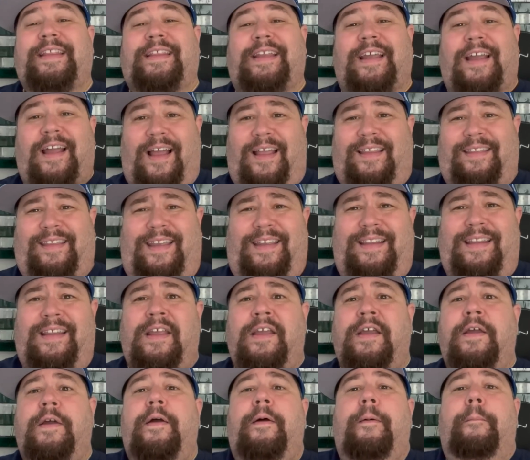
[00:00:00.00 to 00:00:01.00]
the content,
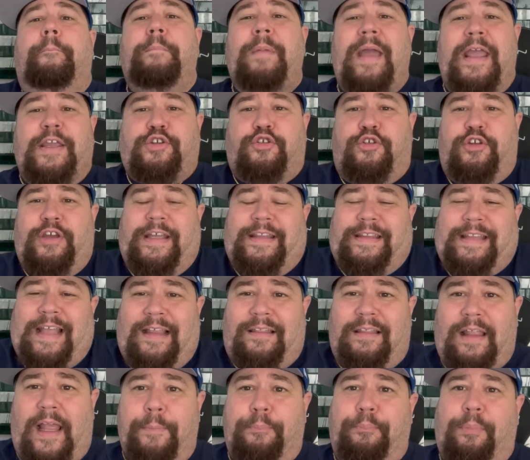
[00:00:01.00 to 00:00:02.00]
make sure you hit that
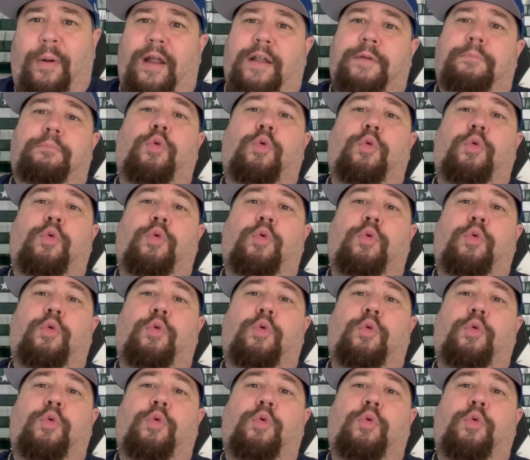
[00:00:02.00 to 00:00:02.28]
like button.